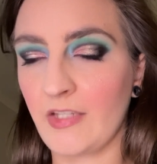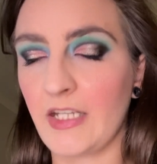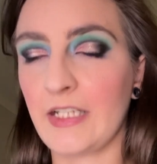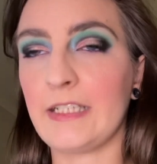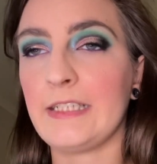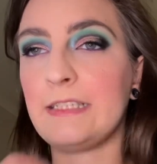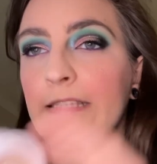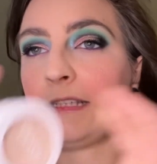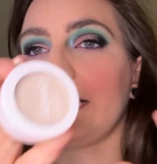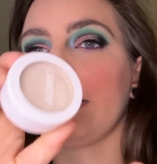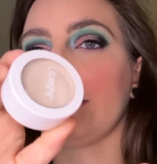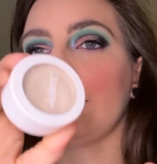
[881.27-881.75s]

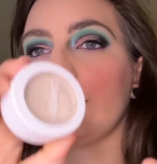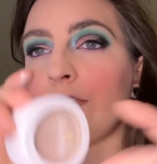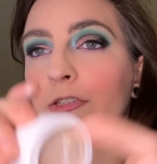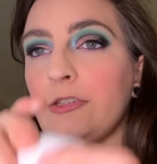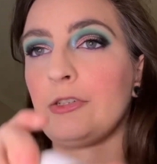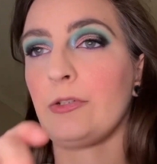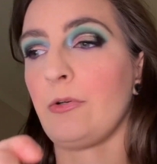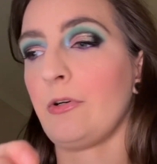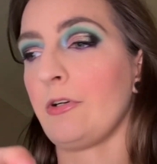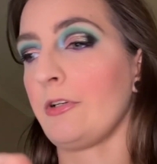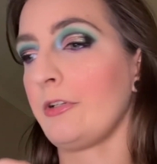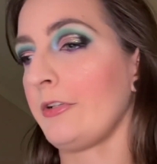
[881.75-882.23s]
These things are
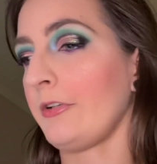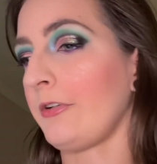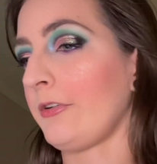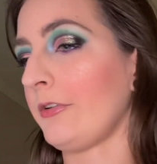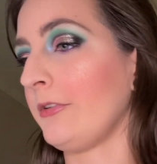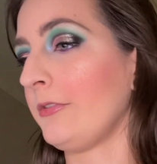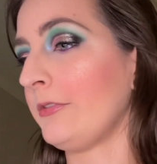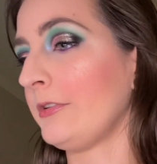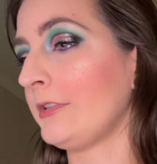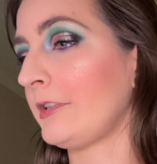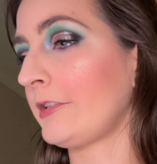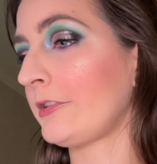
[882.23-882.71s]
so hard to
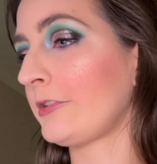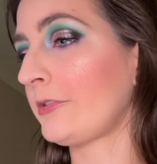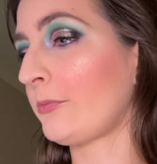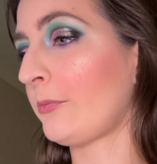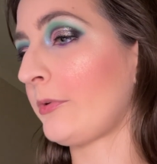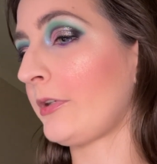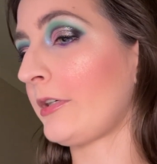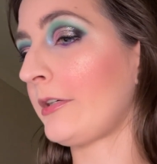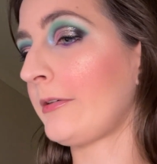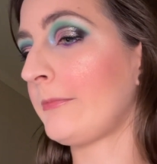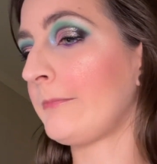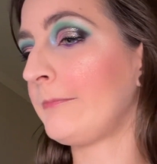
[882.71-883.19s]
close, I
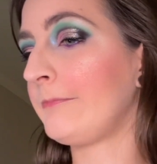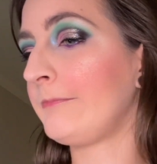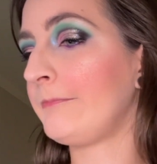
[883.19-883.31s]
swear.